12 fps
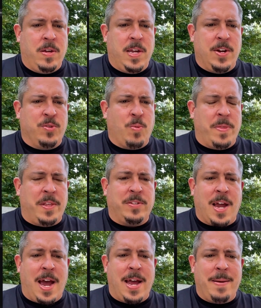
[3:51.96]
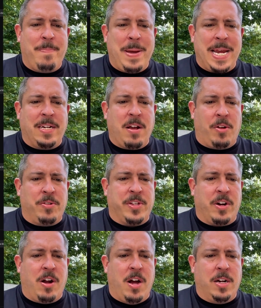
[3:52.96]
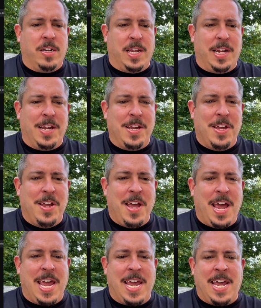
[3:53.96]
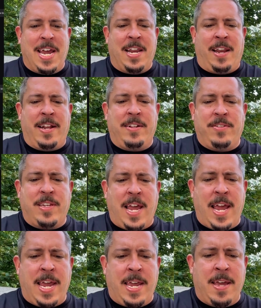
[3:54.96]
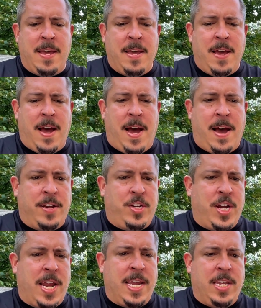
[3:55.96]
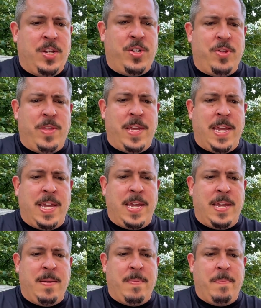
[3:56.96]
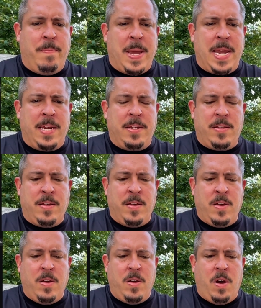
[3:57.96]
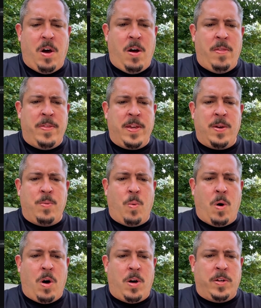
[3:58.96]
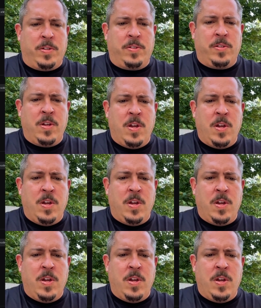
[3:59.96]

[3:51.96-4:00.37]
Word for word: here's one that's got paint colors that are ugly and let's say uh, change the paint on the walls